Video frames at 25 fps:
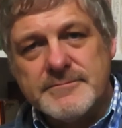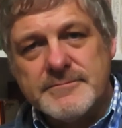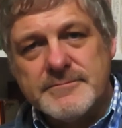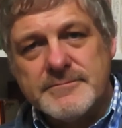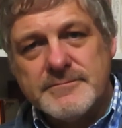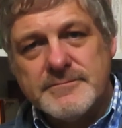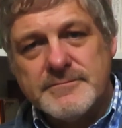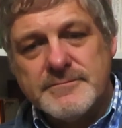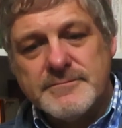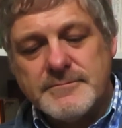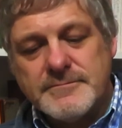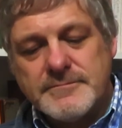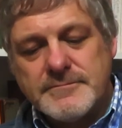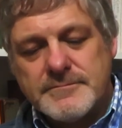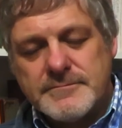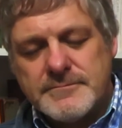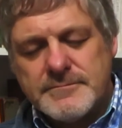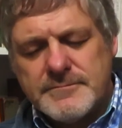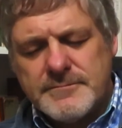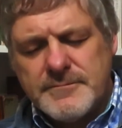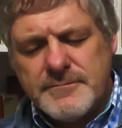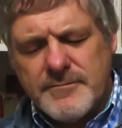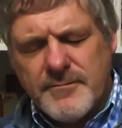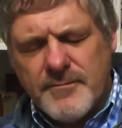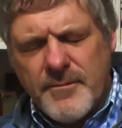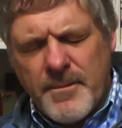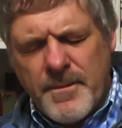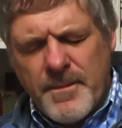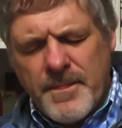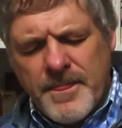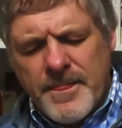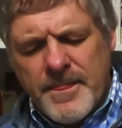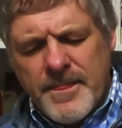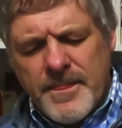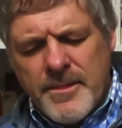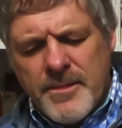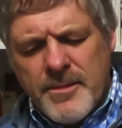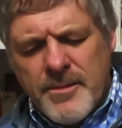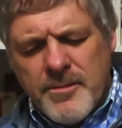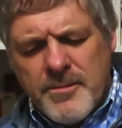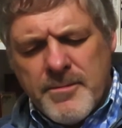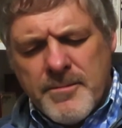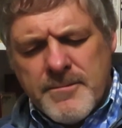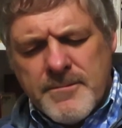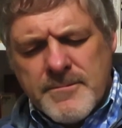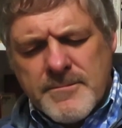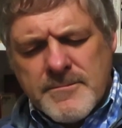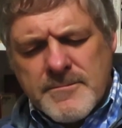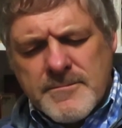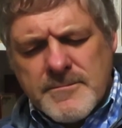
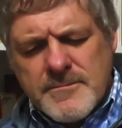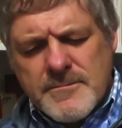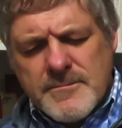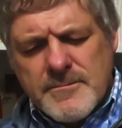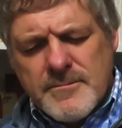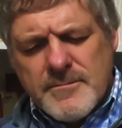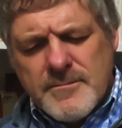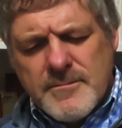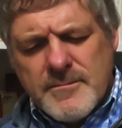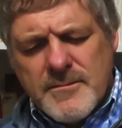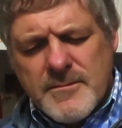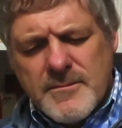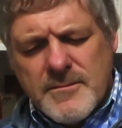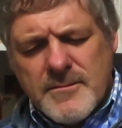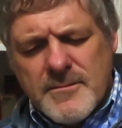(silence)